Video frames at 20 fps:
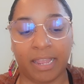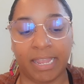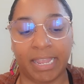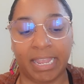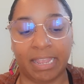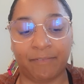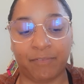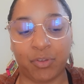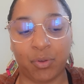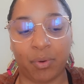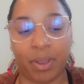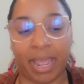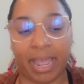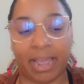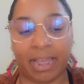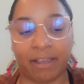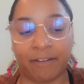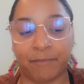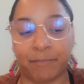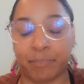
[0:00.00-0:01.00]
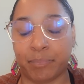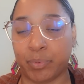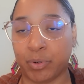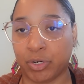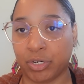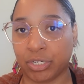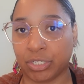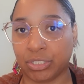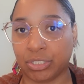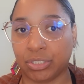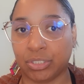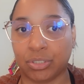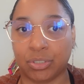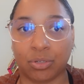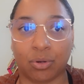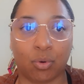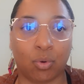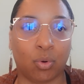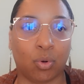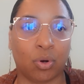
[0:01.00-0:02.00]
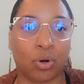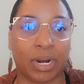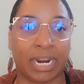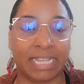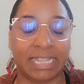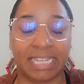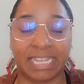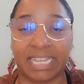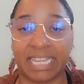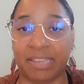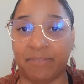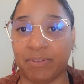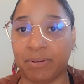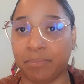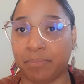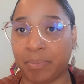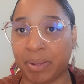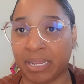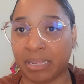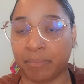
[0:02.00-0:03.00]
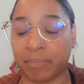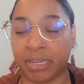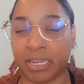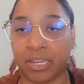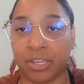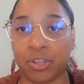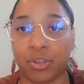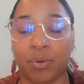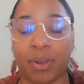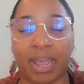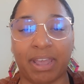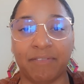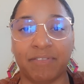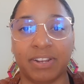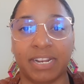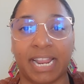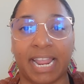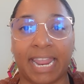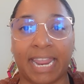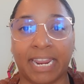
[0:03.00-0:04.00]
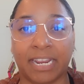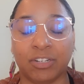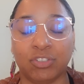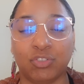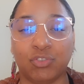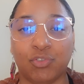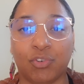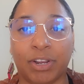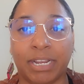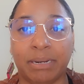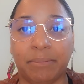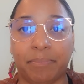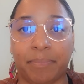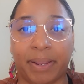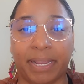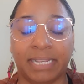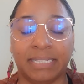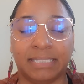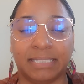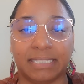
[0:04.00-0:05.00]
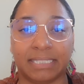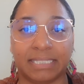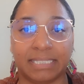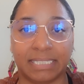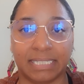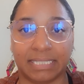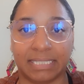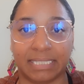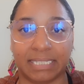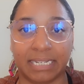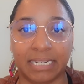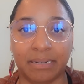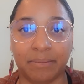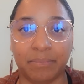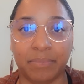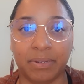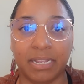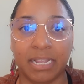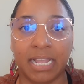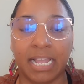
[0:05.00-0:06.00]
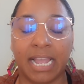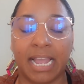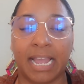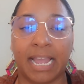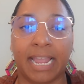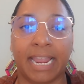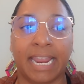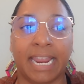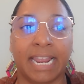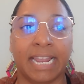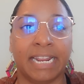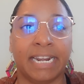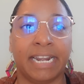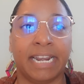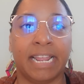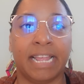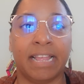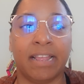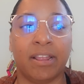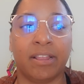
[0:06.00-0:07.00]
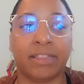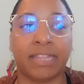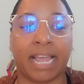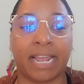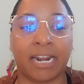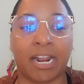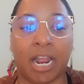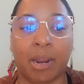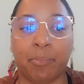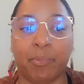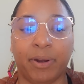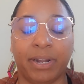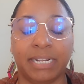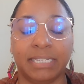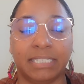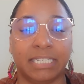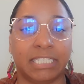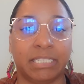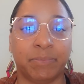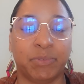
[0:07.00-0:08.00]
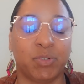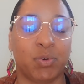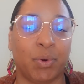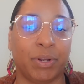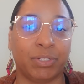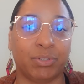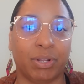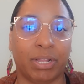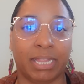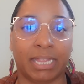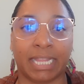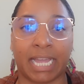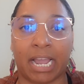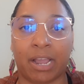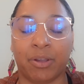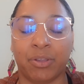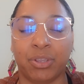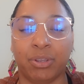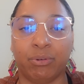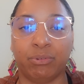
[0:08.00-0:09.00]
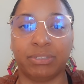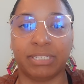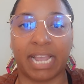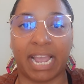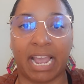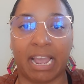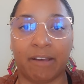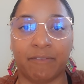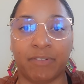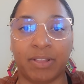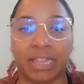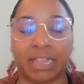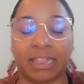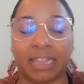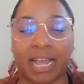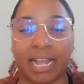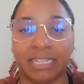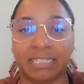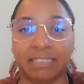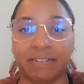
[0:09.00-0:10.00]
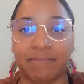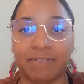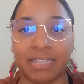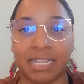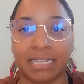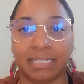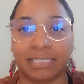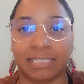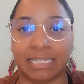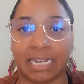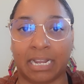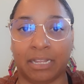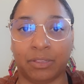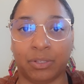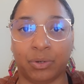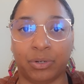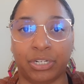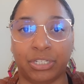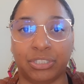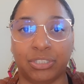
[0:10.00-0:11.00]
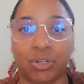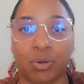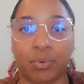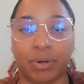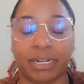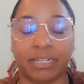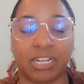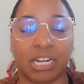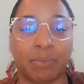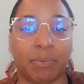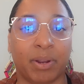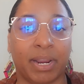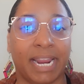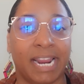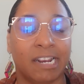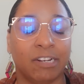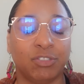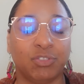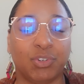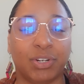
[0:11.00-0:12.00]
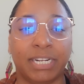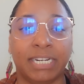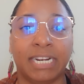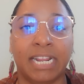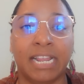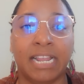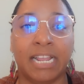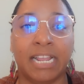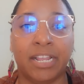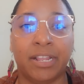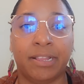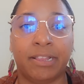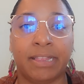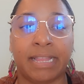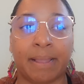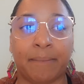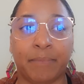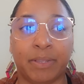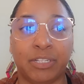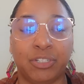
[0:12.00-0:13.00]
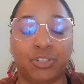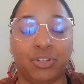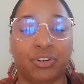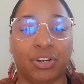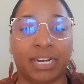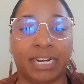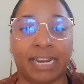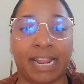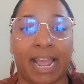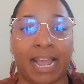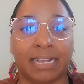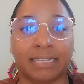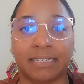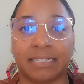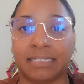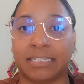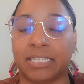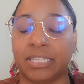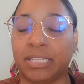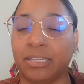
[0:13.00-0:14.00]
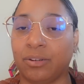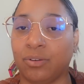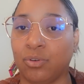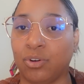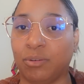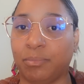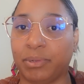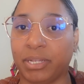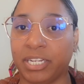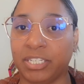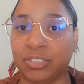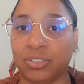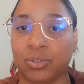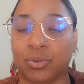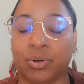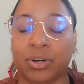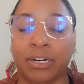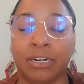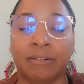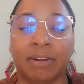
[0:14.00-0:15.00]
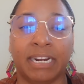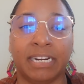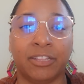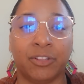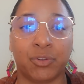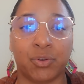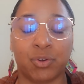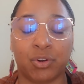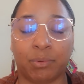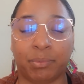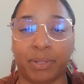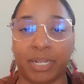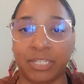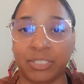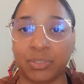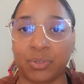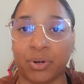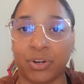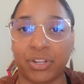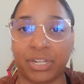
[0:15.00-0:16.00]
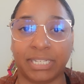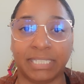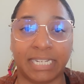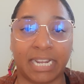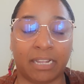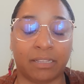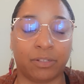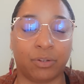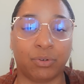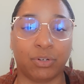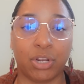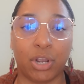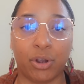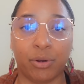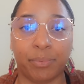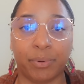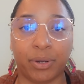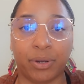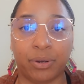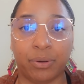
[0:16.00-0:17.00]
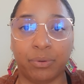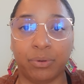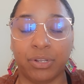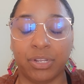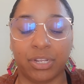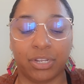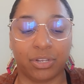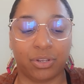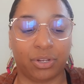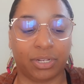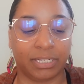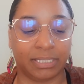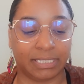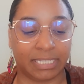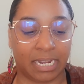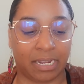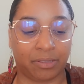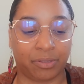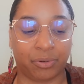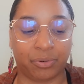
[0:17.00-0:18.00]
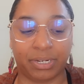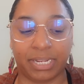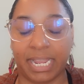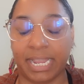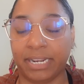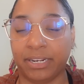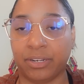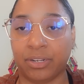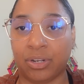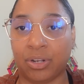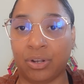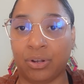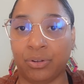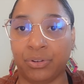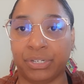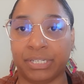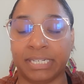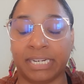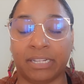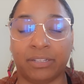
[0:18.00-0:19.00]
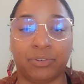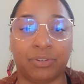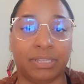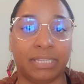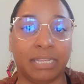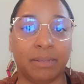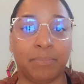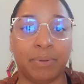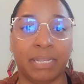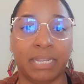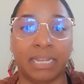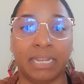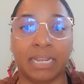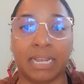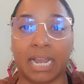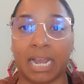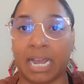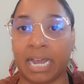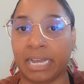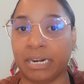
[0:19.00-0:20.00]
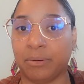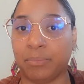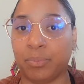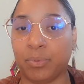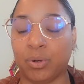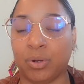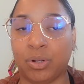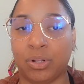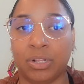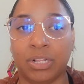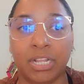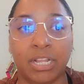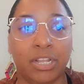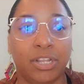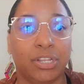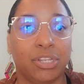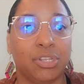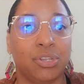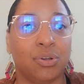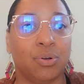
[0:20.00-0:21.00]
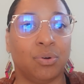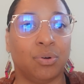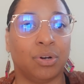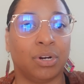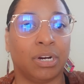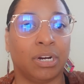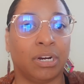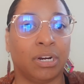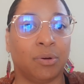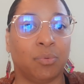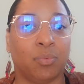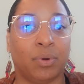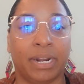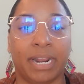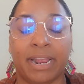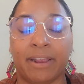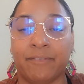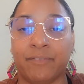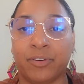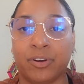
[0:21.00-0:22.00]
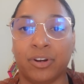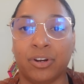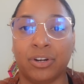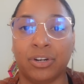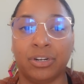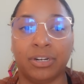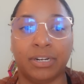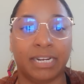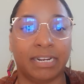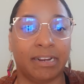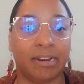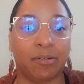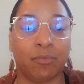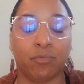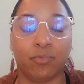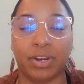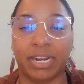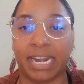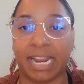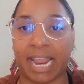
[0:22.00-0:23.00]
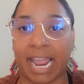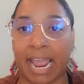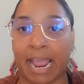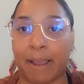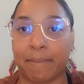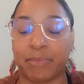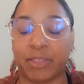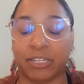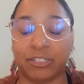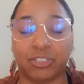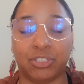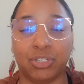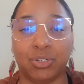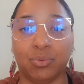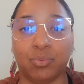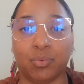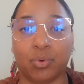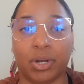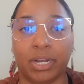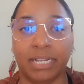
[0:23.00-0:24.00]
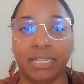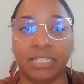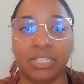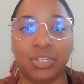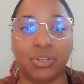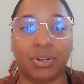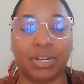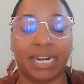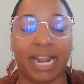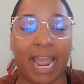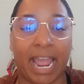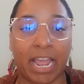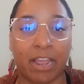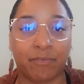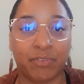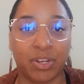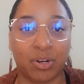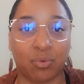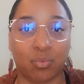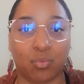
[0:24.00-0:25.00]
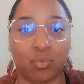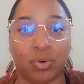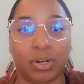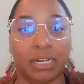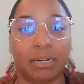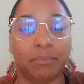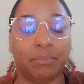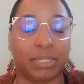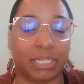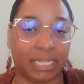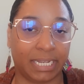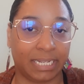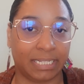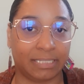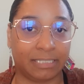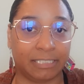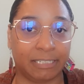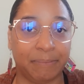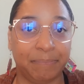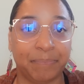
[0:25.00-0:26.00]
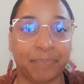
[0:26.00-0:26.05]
If you have Boox, or I think even Big Me, you have an Android-based system, and that operating system is going to allow you to have lots of things downloaded. So when I talk about Android, that means you're getting access to the Google Play Store. And in the Google Play Store, you can download Kobo, you can download Kindle, you can download Libby, Audible, your whatever reading app that you want, you can have in one place.